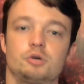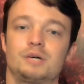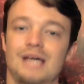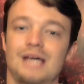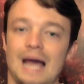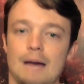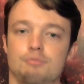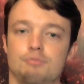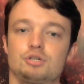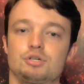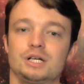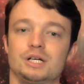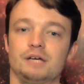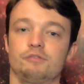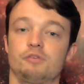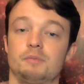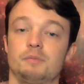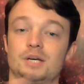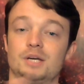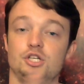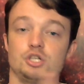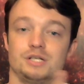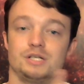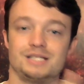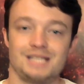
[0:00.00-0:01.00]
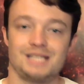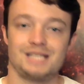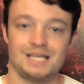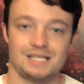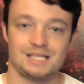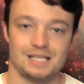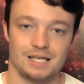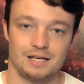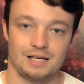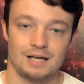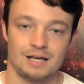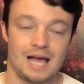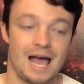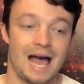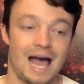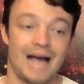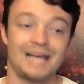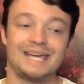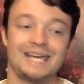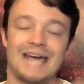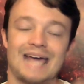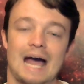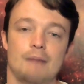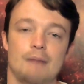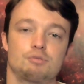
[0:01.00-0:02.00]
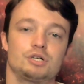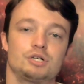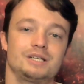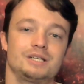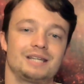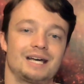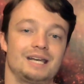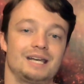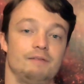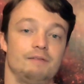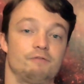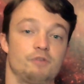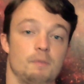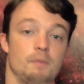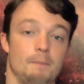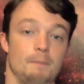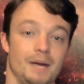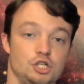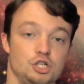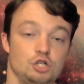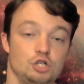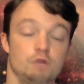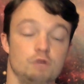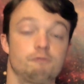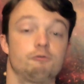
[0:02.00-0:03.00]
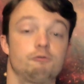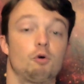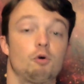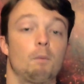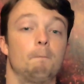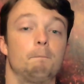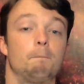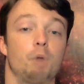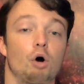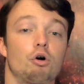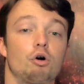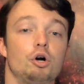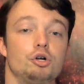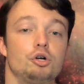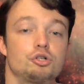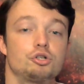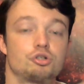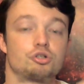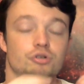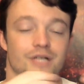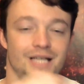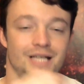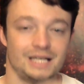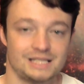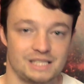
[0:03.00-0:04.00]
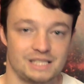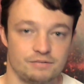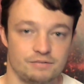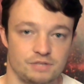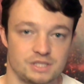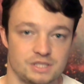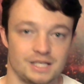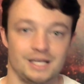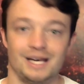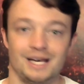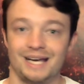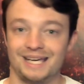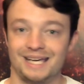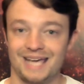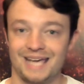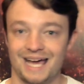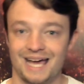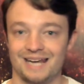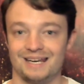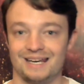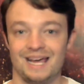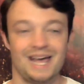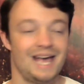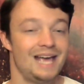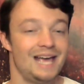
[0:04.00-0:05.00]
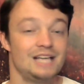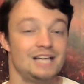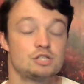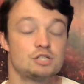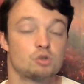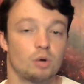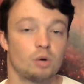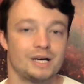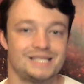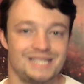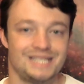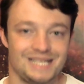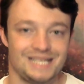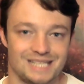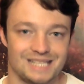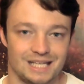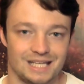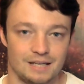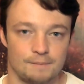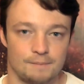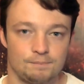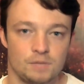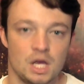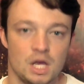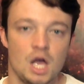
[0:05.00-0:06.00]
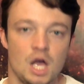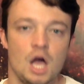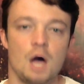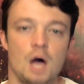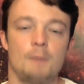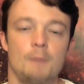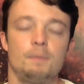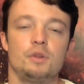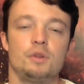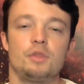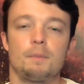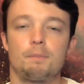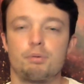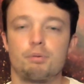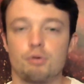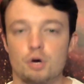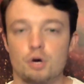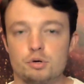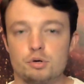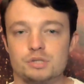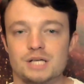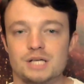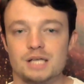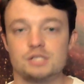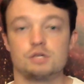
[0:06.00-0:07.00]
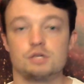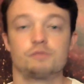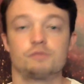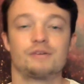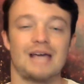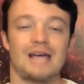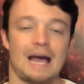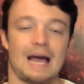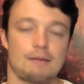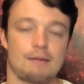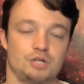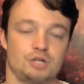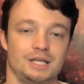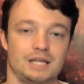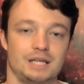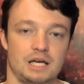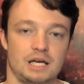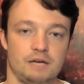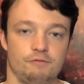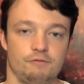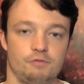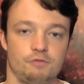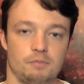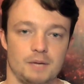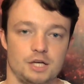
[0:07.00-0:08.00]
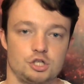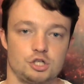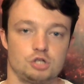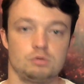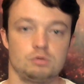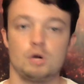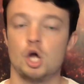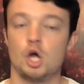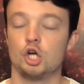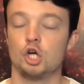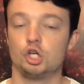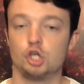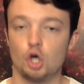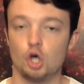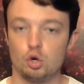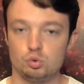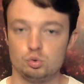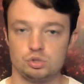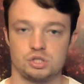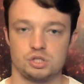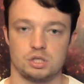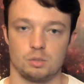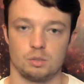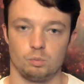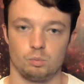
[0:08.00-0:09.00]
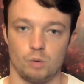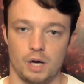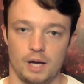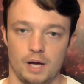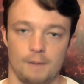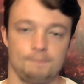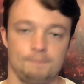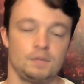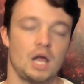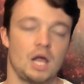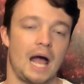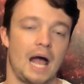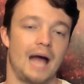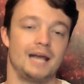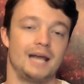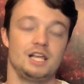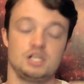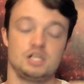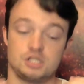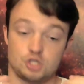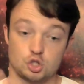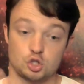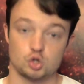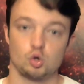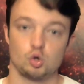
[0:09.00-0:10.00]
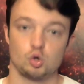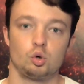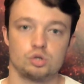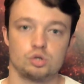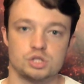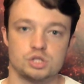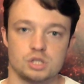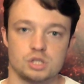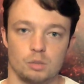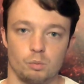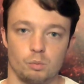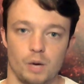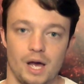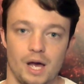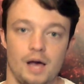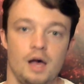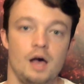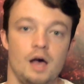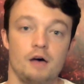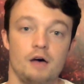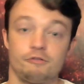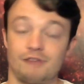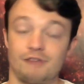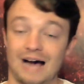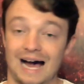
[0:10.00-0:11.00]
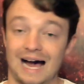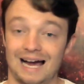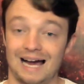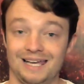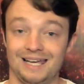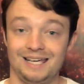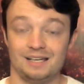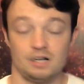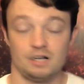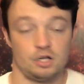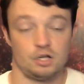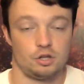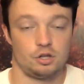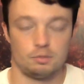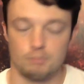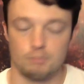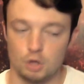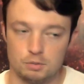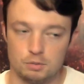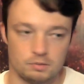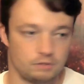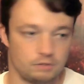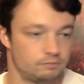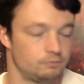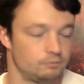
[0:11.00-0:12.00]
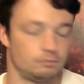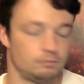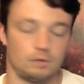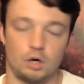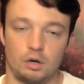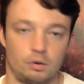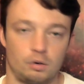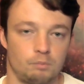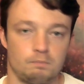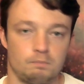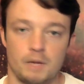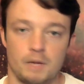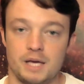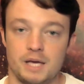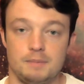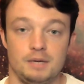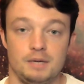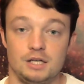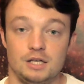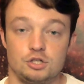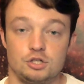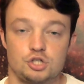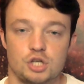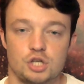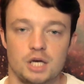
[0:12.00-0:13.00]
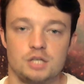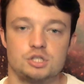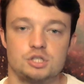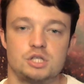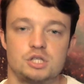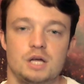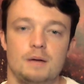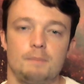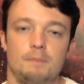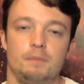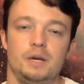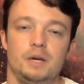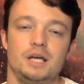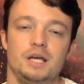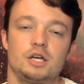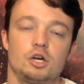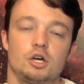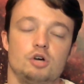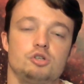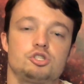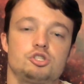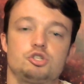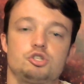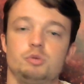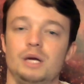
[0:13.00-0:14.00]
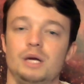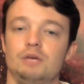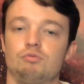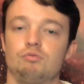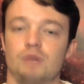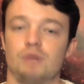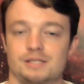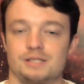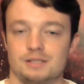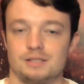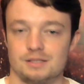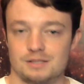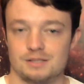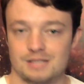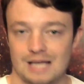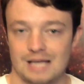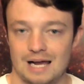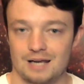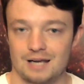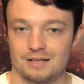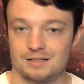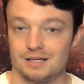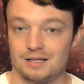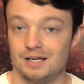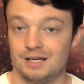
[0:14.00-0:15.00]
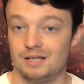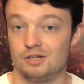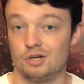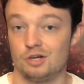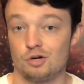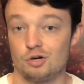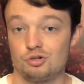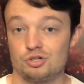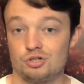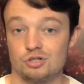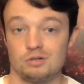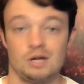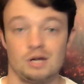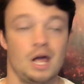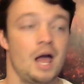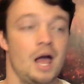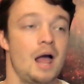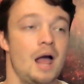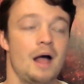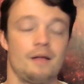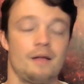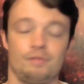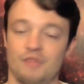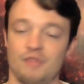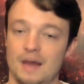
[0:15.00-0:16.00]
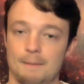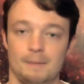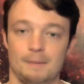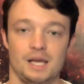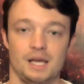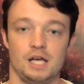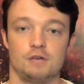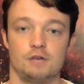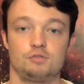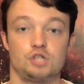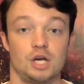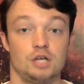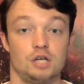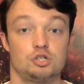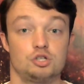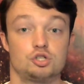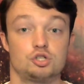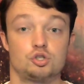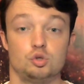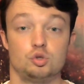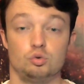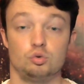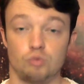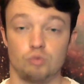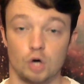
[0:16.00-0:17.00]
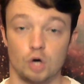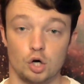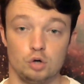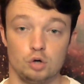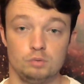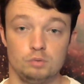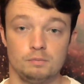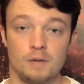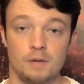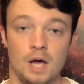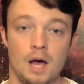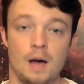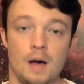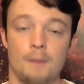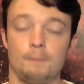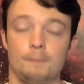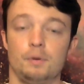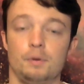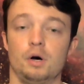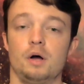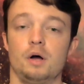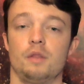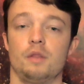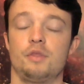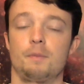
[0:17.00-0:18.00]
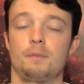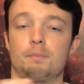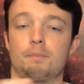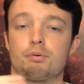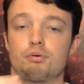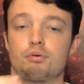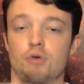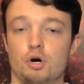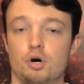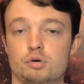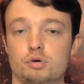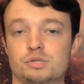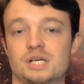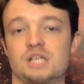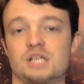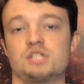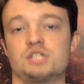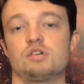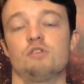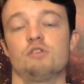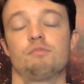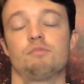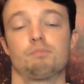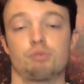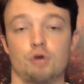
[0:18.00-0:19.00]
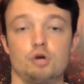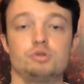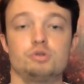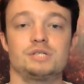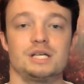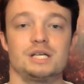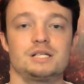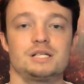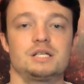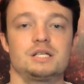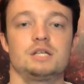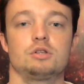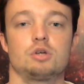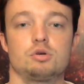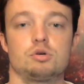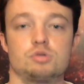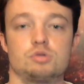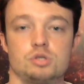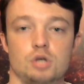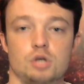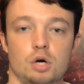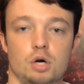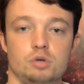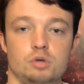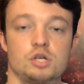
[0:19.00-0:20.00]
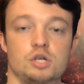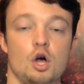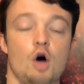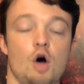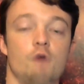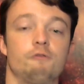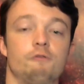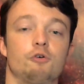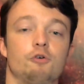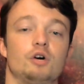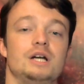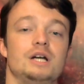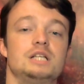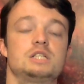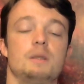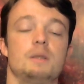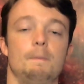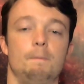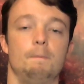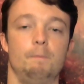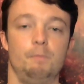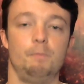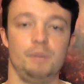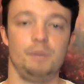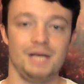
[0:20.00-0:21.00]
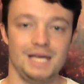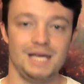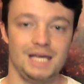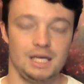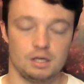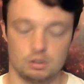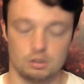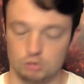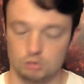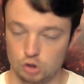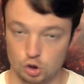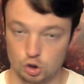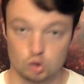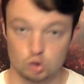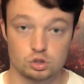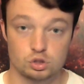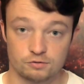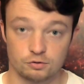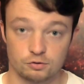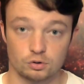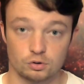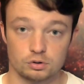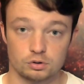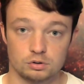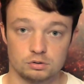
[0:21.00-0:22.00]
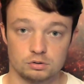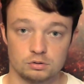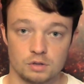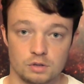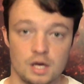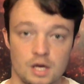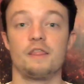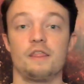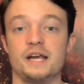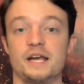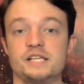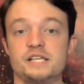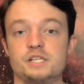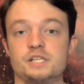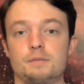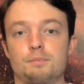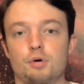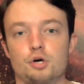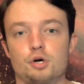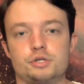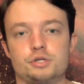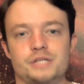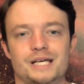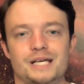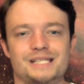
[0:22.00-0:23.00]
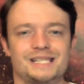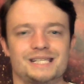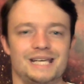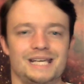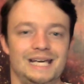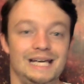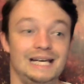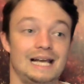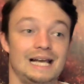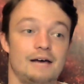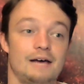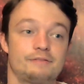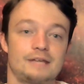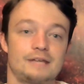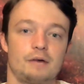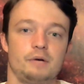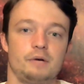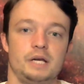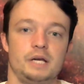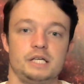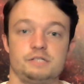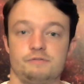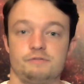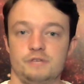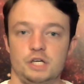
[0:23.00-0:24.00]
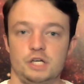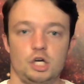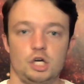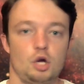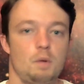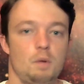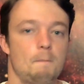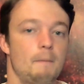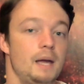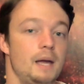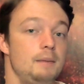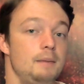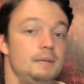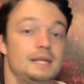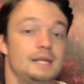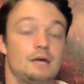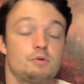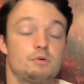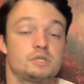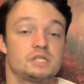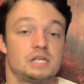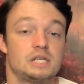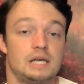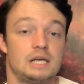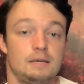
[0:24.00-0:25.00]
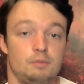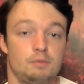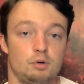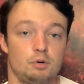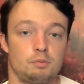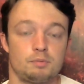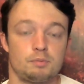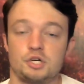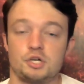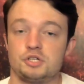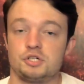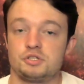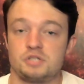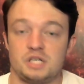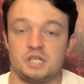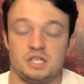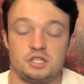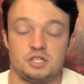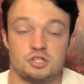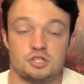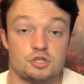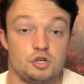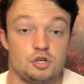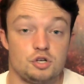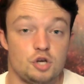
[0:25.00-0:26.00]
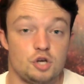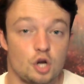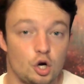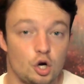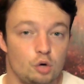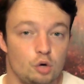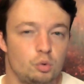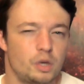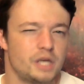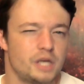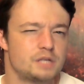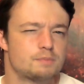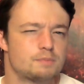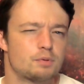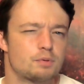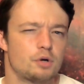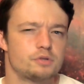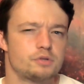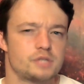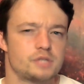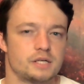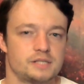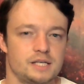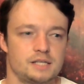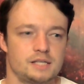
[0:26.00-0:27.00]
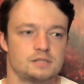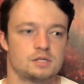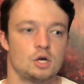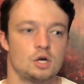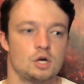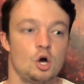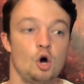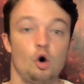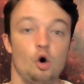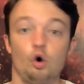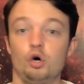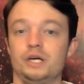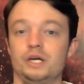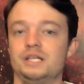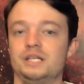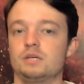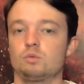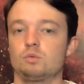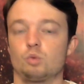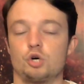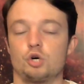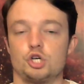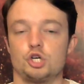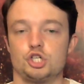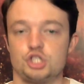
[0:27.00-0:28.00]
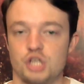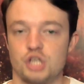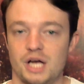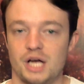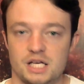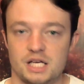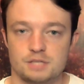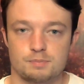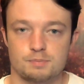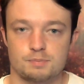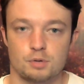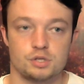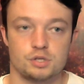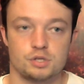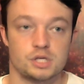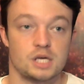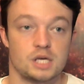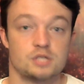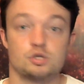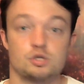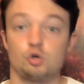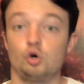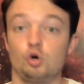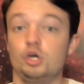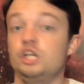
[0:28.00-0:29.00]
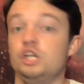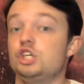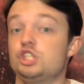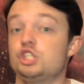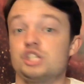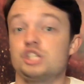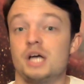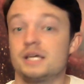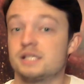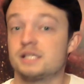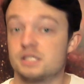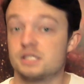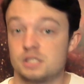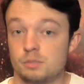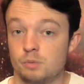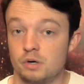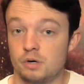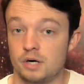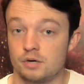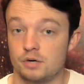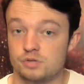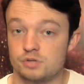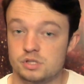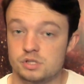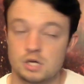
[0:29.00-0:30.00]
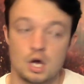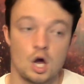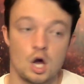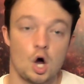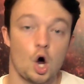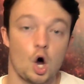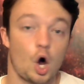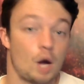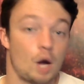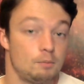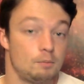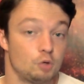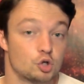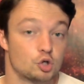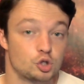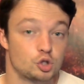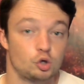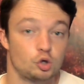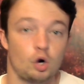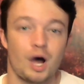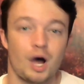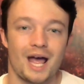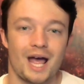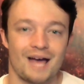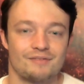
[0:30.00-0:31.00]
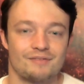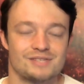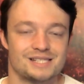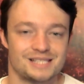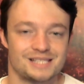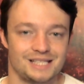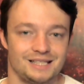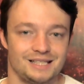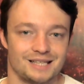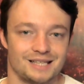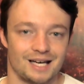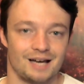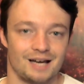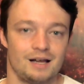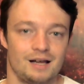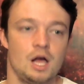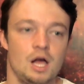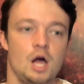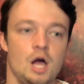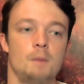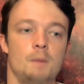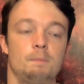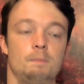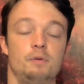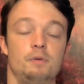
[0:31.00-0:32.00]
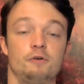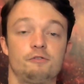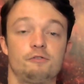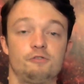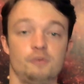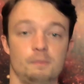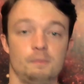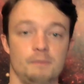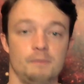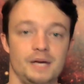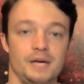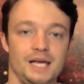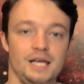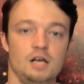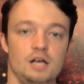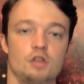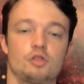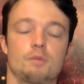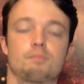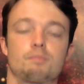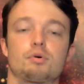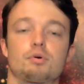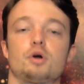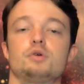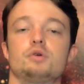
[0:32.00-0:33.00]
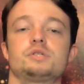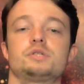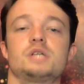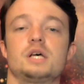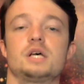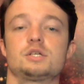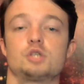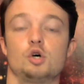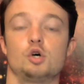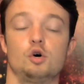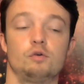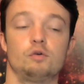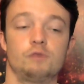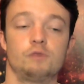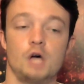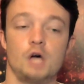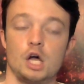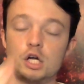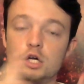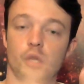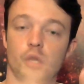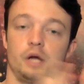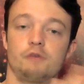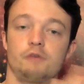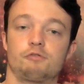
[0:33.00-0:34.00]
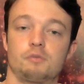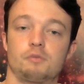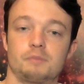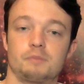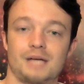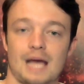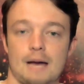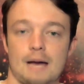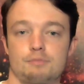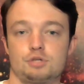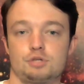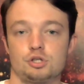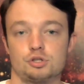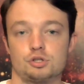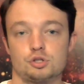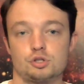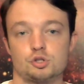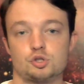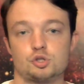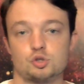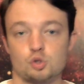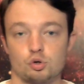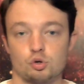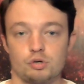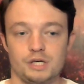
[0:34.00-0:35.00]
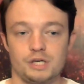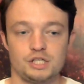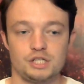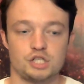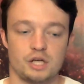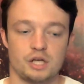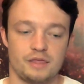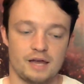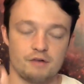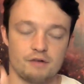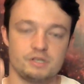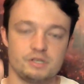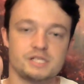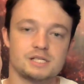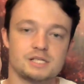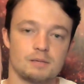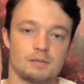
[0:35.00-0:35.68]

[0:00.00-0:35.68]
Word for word: So capturing information is easy, and capturing that information for borrowed creativity, again, is quite easy. But the process of capturing that information goes somewhere, and it's stored somewhere. For Ali, at the moment, maybe he's changed it, but it goes to a resonance calendar in Notion. That may have changed to Roam, but the process of processing those notes for it to be useful, that is a process that he left out in his video. Maybe that was deliberate because he doesn't know what his process is, or he didn't want to share his process, or he shares it somewhere else. I'm not sure, I haven't seen that. But for me, the process of going from capture to storage, there